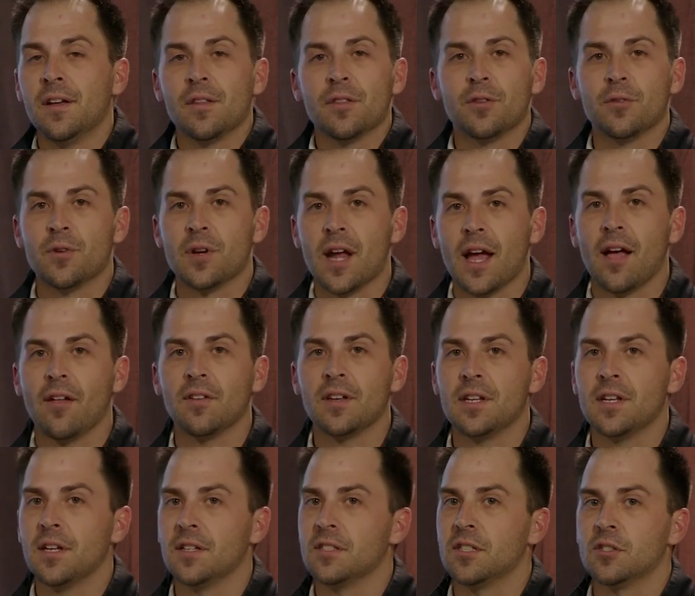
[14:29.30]
The
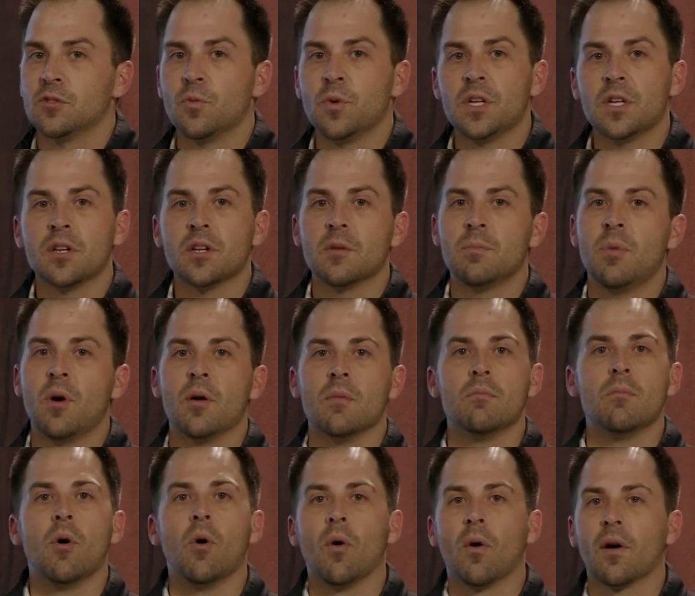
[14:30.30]
reality is, is we could have put
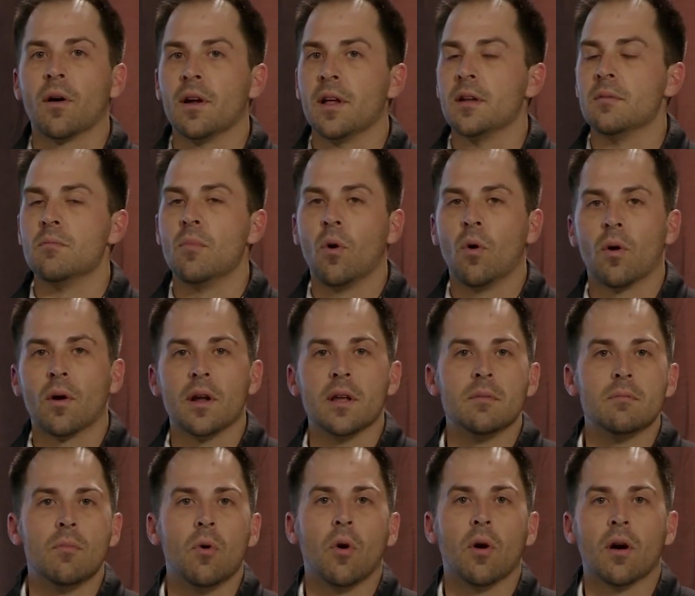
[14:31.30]
more and more
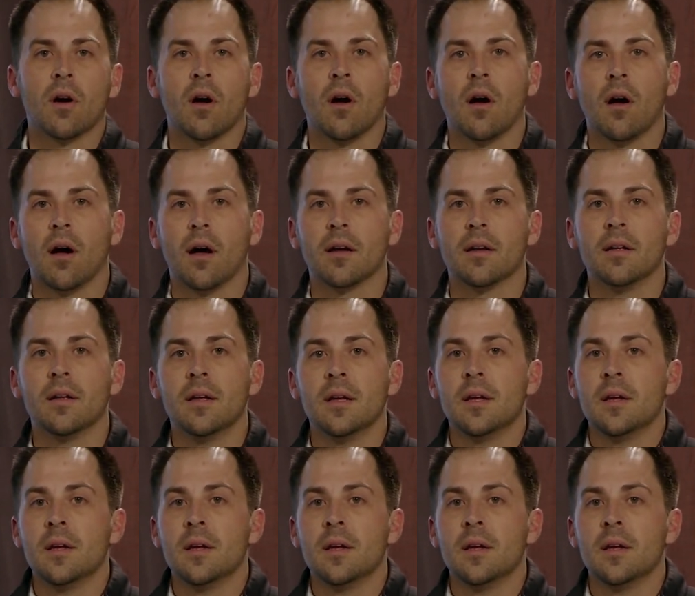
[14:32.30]
and more on,